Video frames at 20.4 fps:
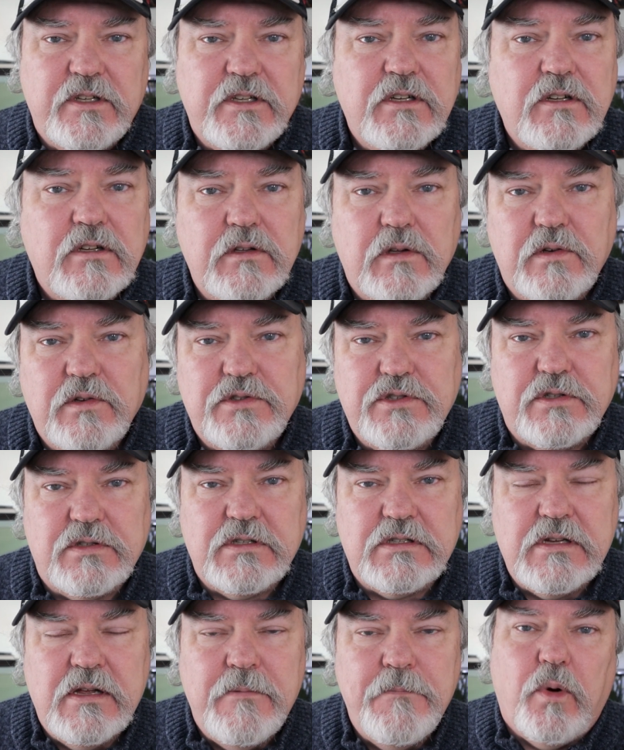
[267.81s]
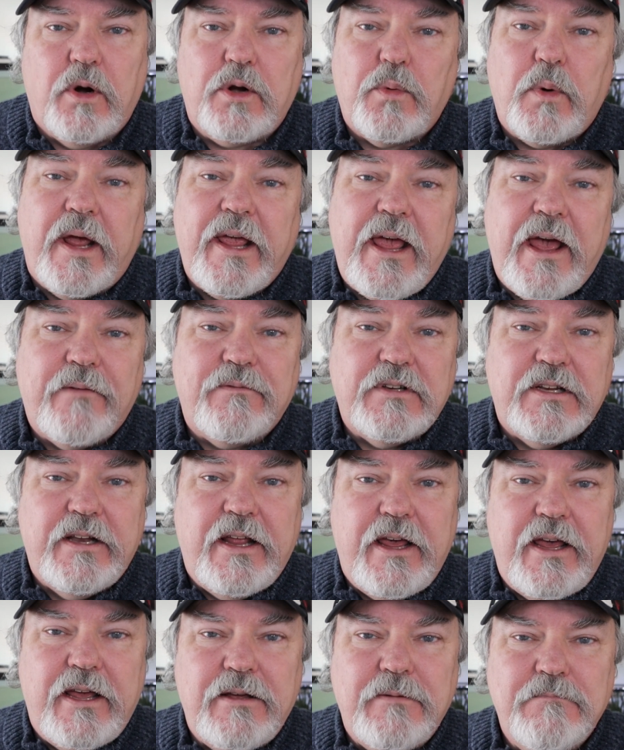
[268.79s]
enclosures. What do I have
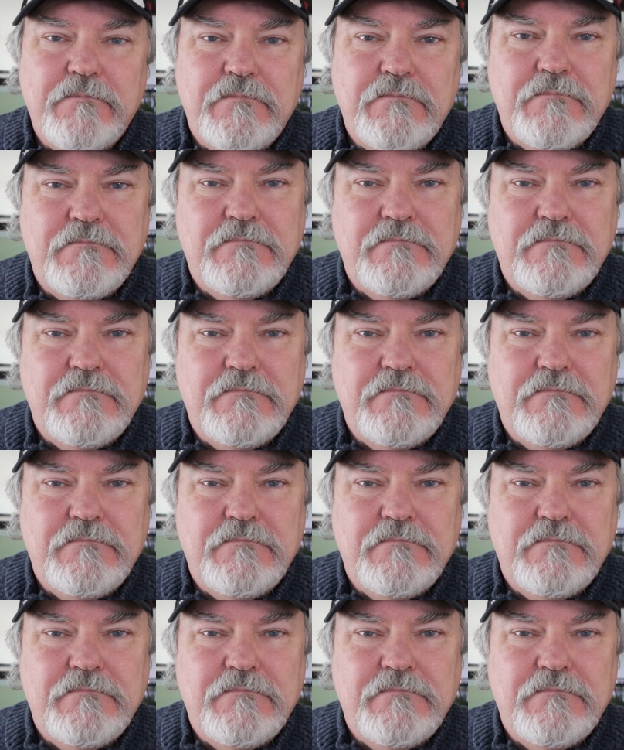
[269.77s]
today?